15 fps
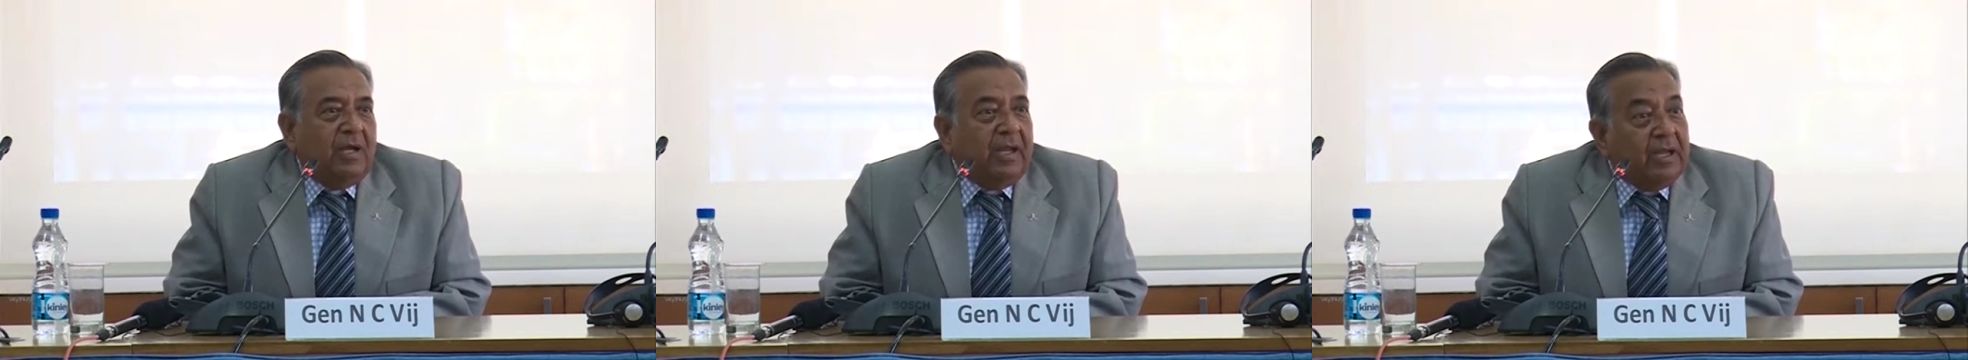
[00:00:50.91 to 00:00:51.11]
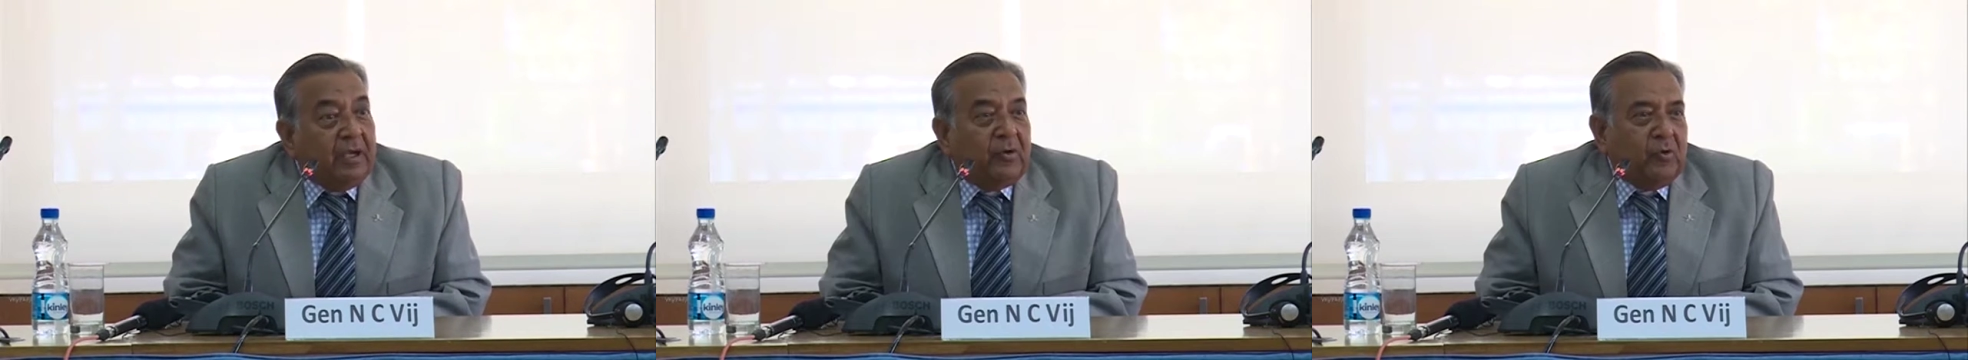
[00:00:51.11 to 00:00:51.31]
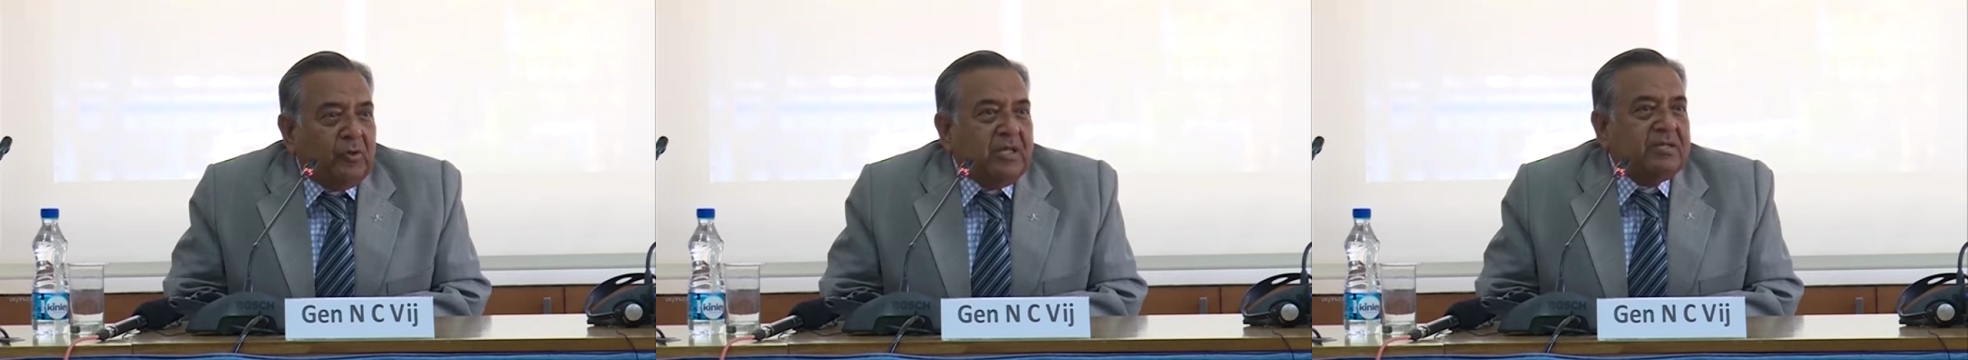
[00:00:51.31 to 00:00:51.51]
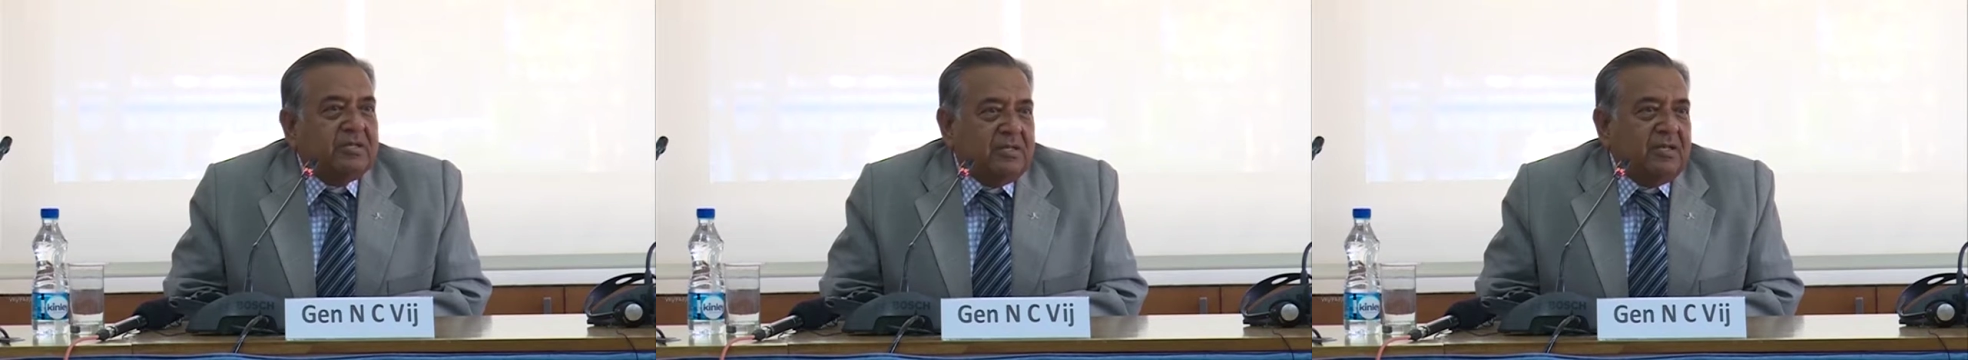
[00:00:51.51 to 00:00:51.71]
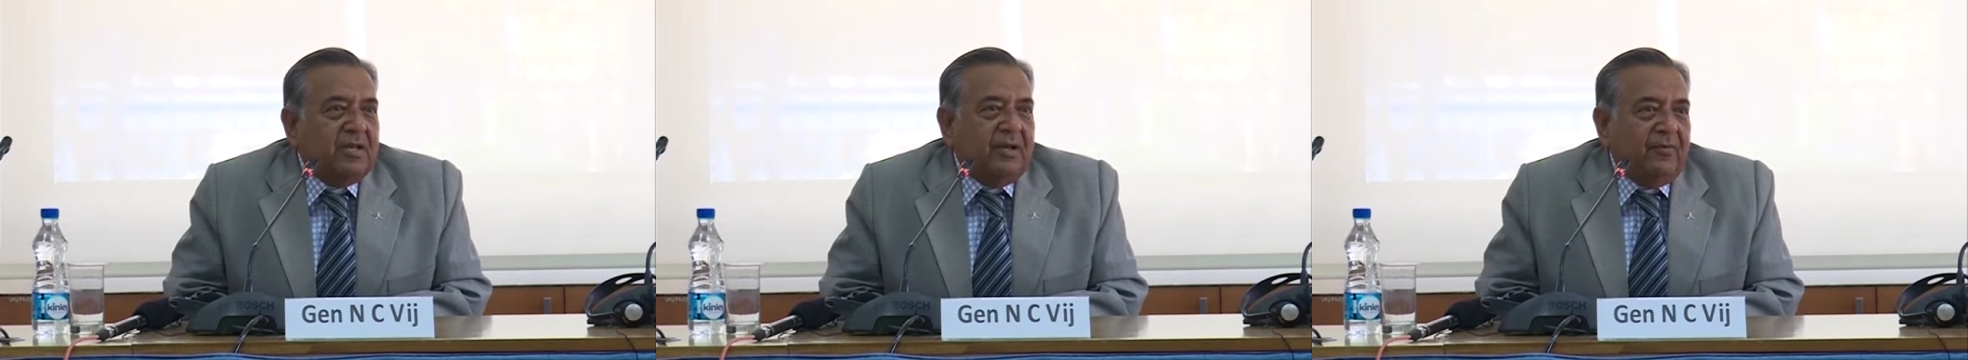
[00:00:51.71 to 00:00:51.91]
into
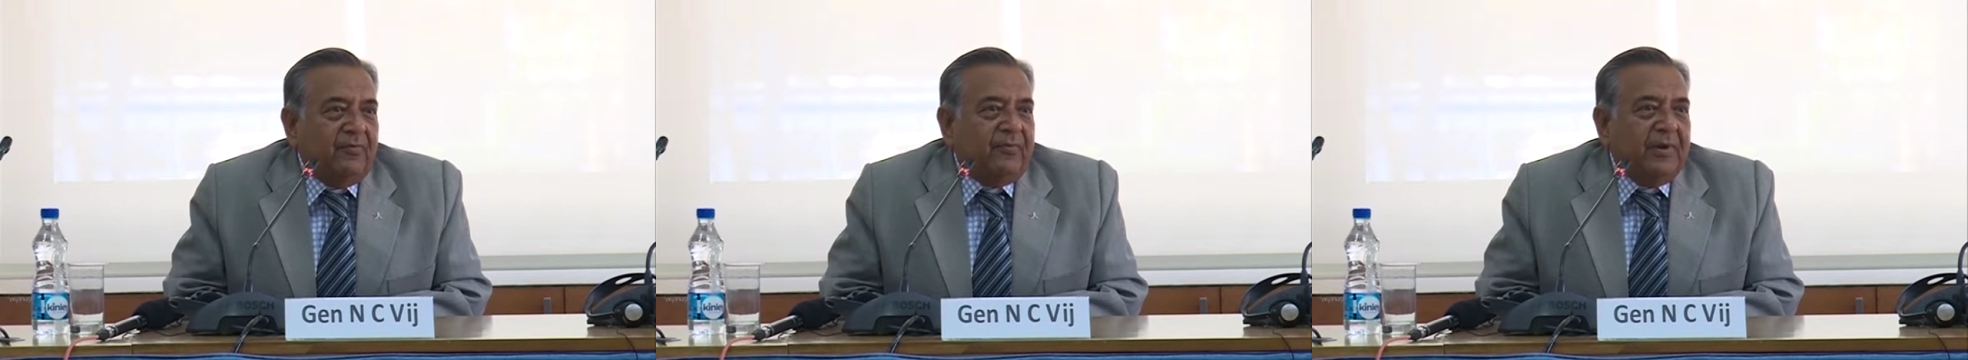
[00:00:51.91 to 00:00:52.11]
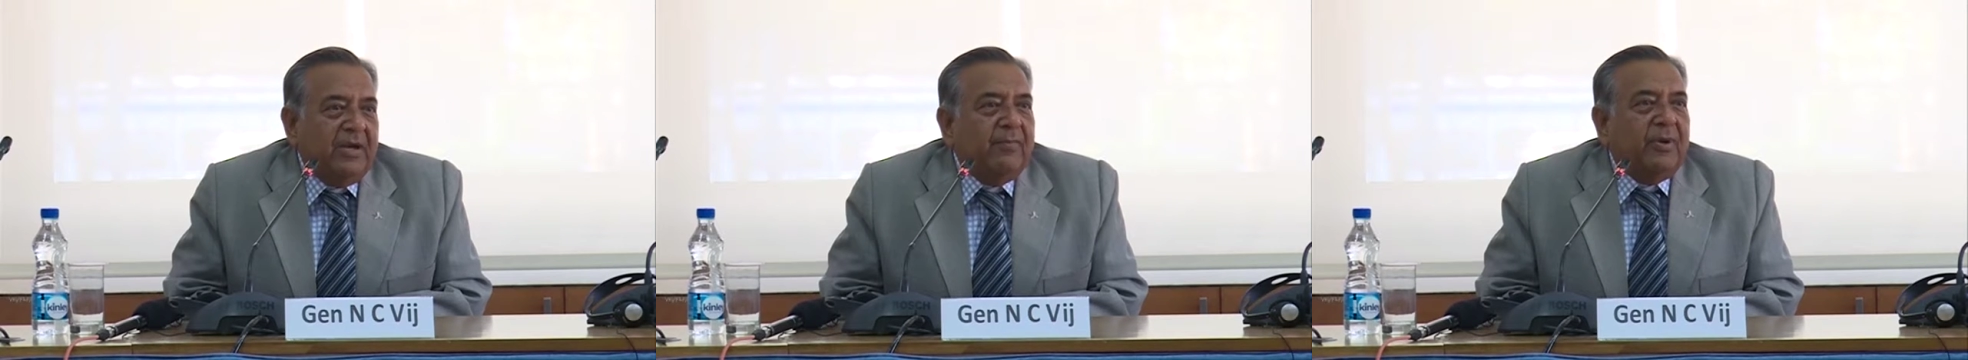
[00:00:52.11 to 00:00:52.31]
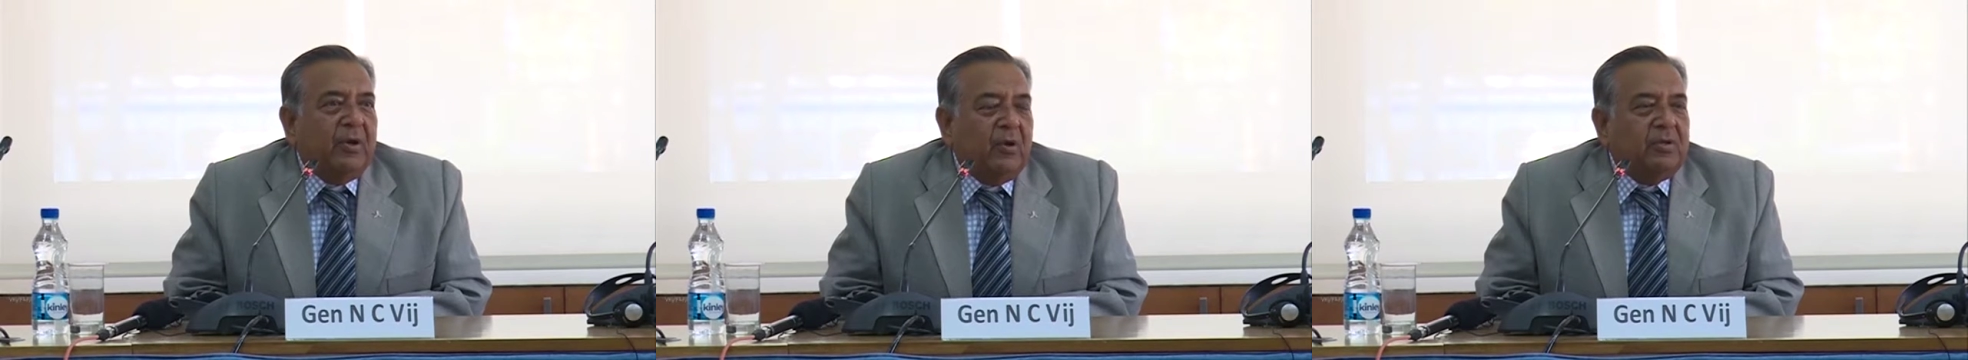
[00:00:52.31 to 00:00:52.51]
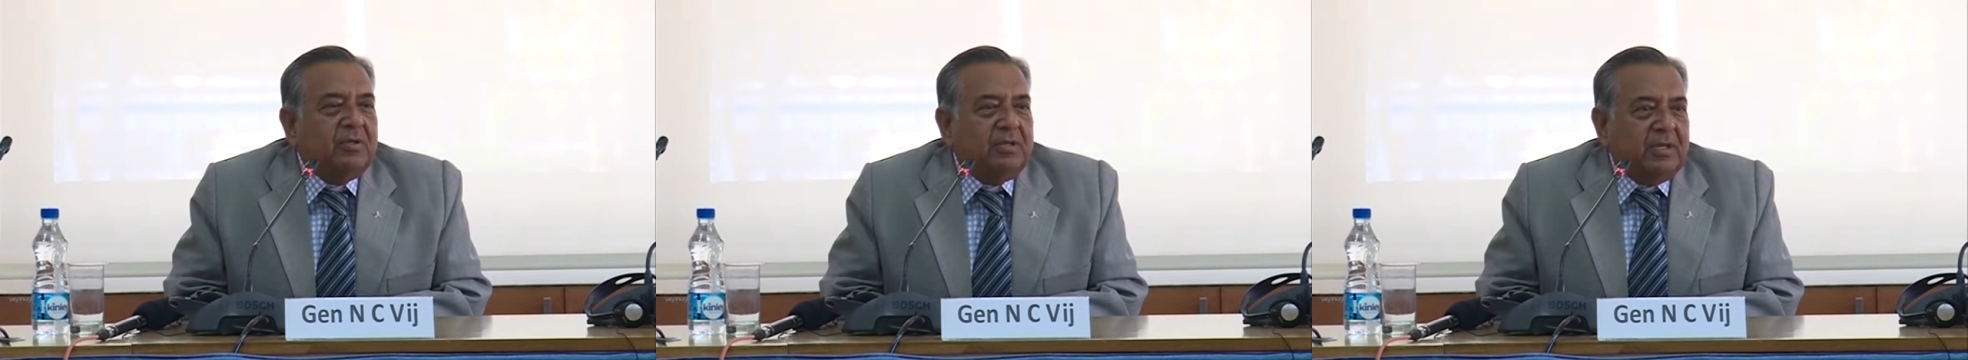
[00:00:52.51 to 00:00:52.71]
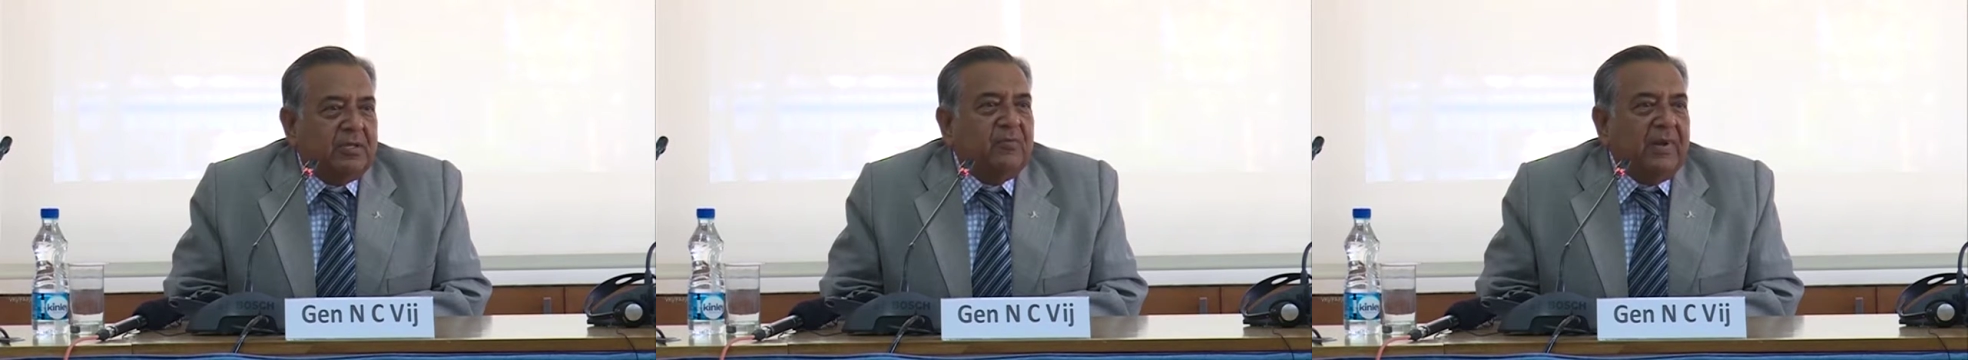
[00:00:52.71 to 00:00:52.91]
this uh, field
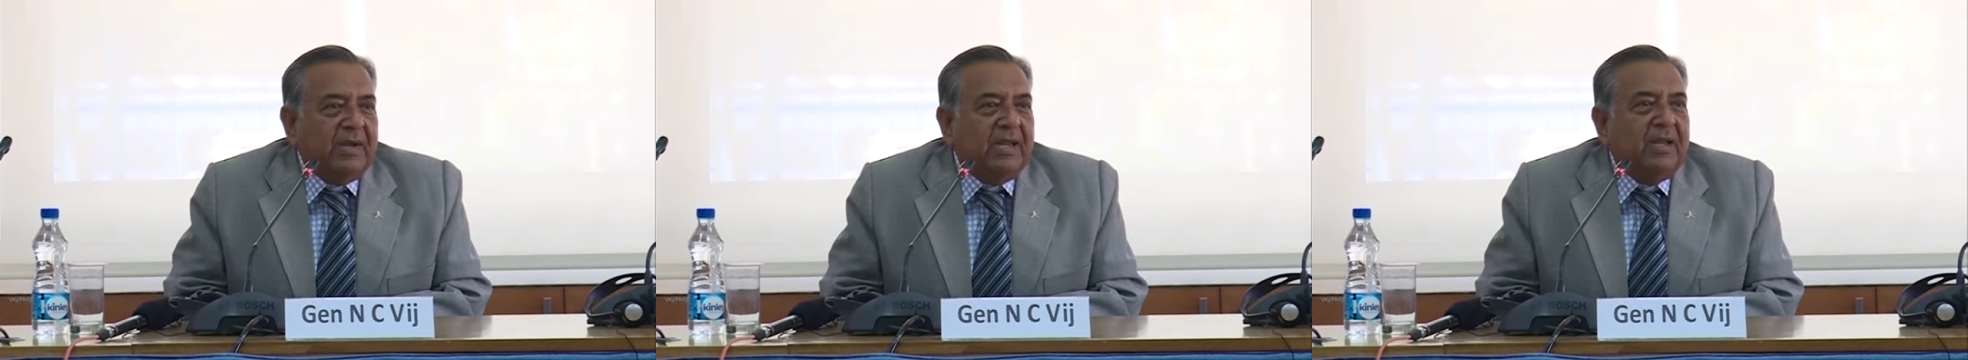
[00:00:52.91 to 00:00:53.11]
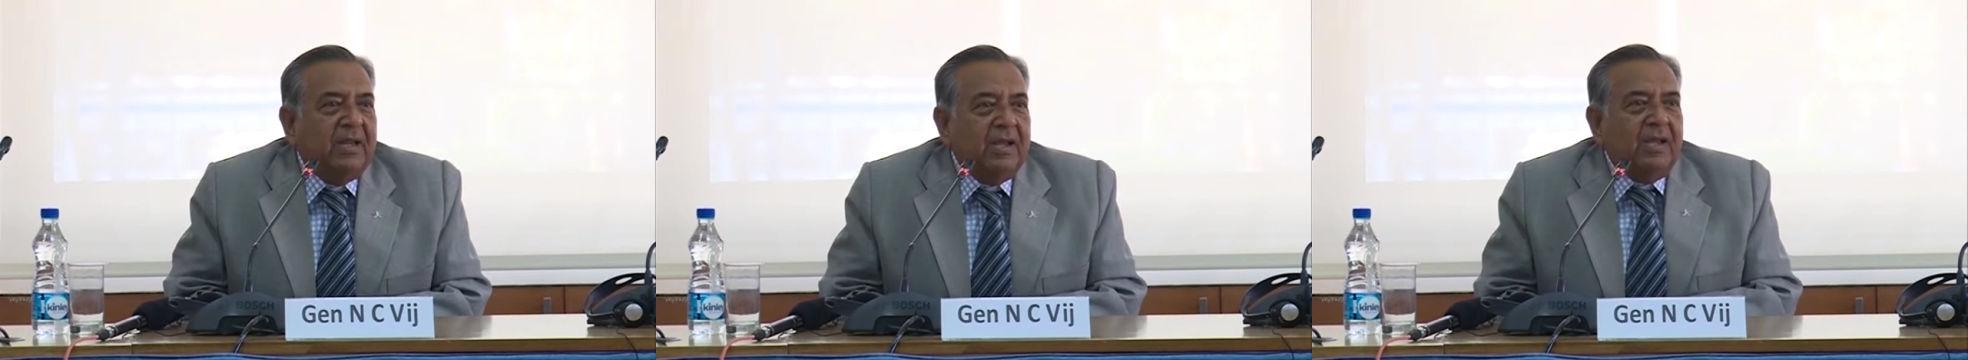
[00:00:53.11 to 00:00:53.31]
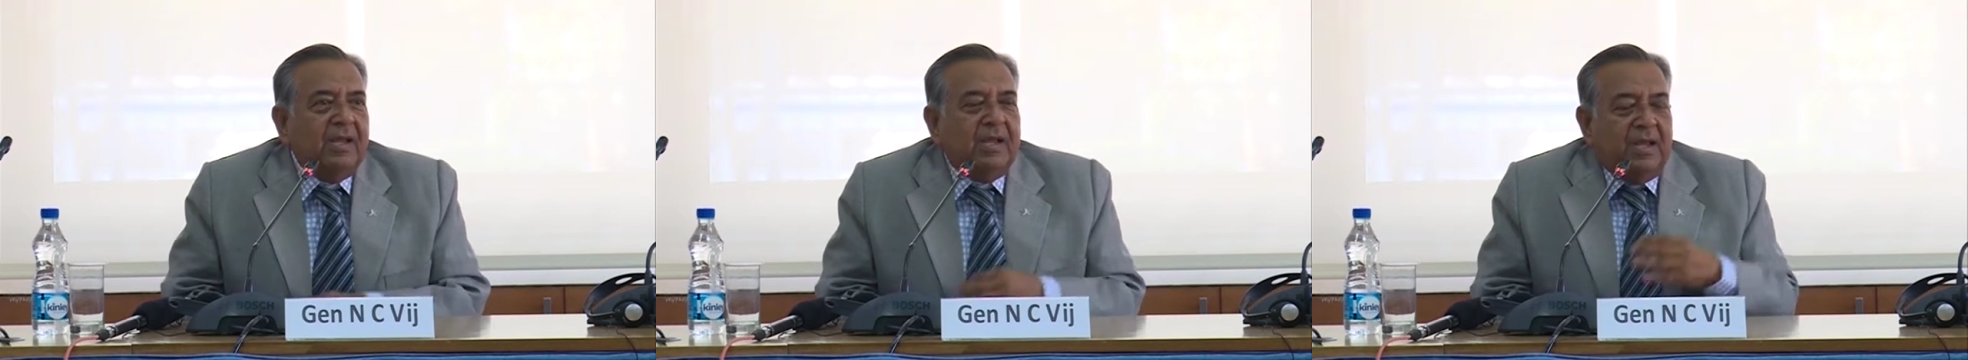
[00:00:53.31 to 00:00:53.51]
because it's very